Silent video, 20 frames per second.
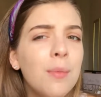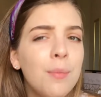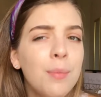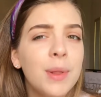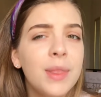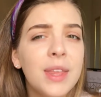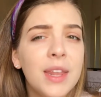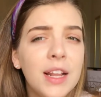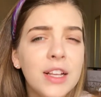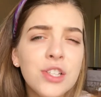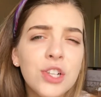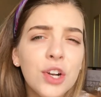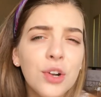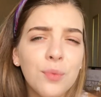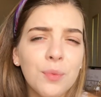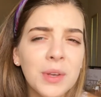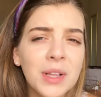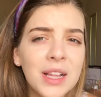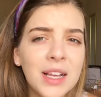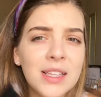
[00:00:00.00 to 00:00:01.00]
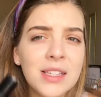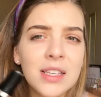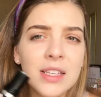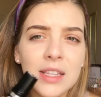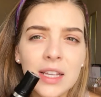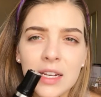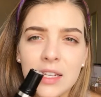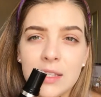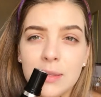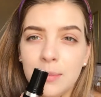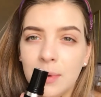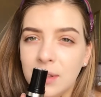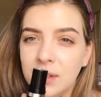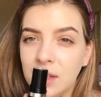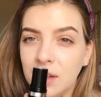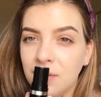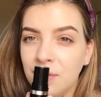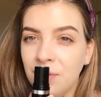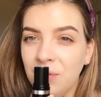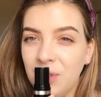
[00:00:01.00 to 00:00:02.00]
but then I started realizing that it smells
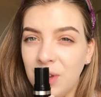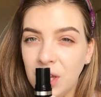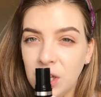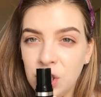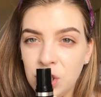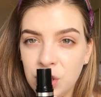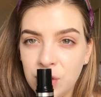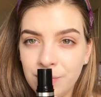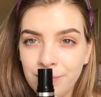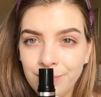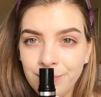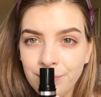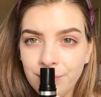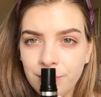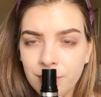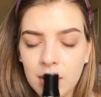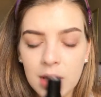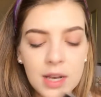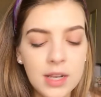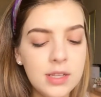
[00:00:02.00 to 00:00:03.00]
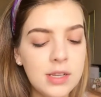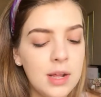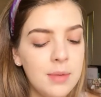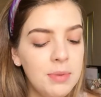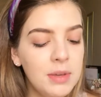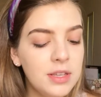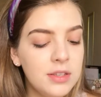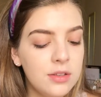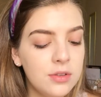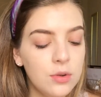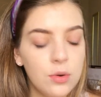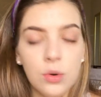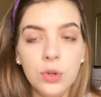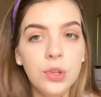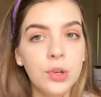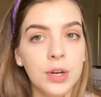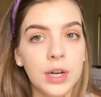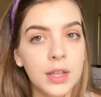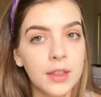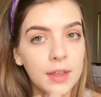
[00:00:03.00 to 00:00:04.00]
like fish. And it's not because it's
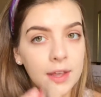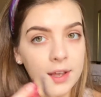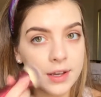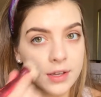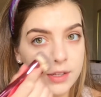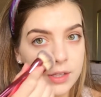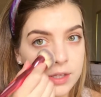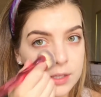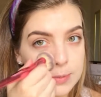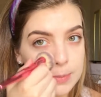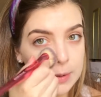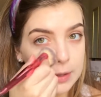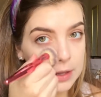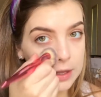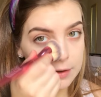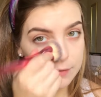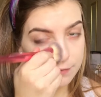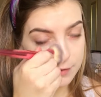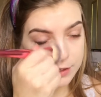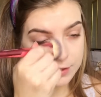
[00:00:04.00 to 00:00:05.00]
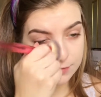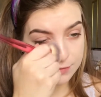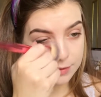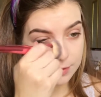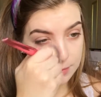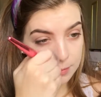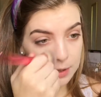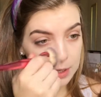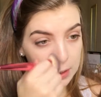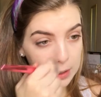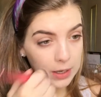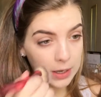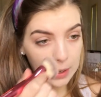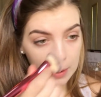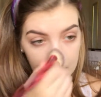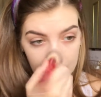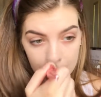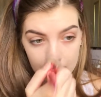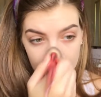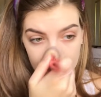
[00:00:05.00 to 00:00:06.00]
old or anything, because it smelled like fish from the
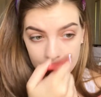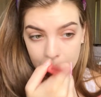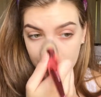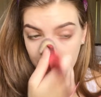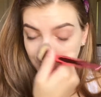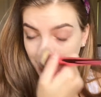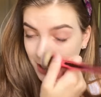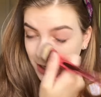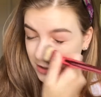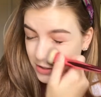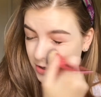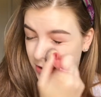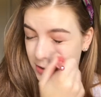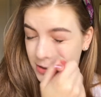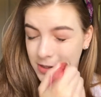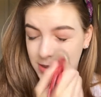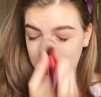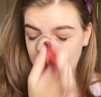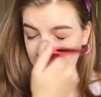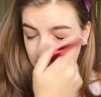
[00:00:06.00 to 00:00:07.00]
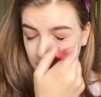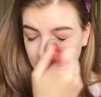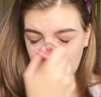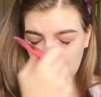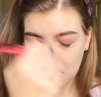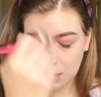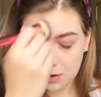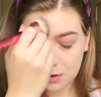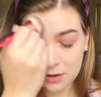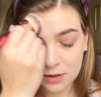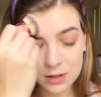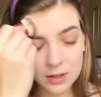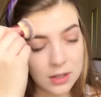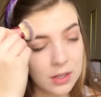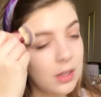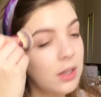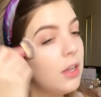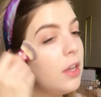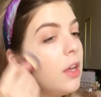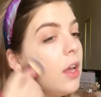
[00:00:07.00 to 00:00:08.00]
beginning. But it's just,
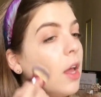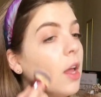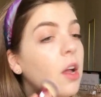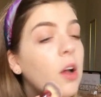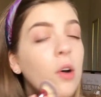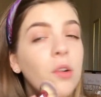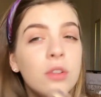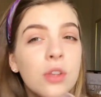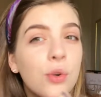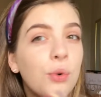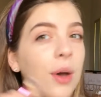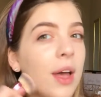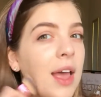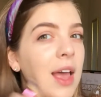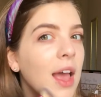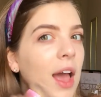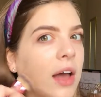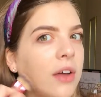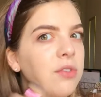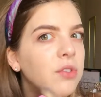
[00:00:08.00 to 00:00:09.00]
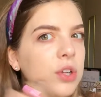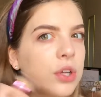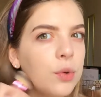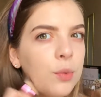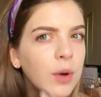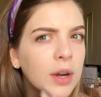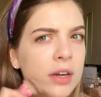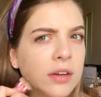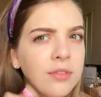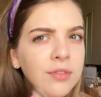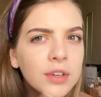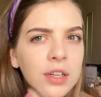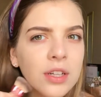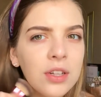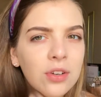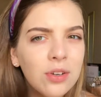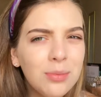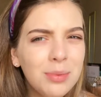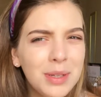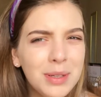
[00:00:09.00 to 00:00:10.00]
it goes away after you wear it for a
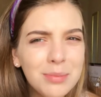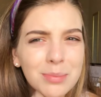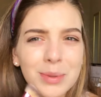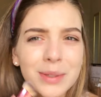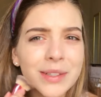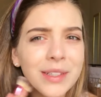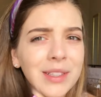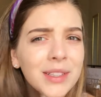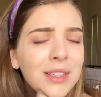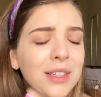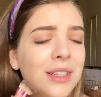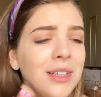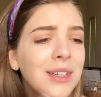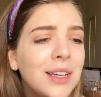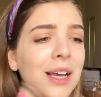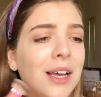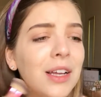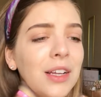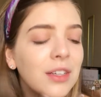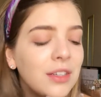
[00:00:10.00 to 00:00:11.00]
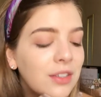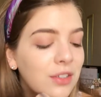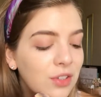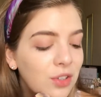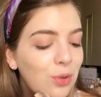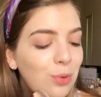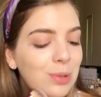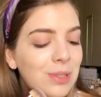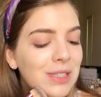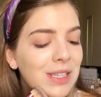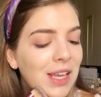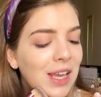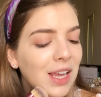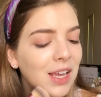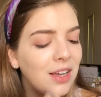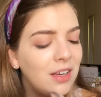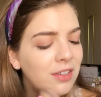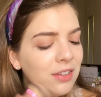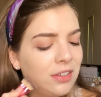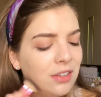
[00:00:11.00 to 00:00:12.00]
little bit, but God, you
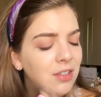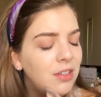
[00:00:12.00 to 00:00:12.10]
stink.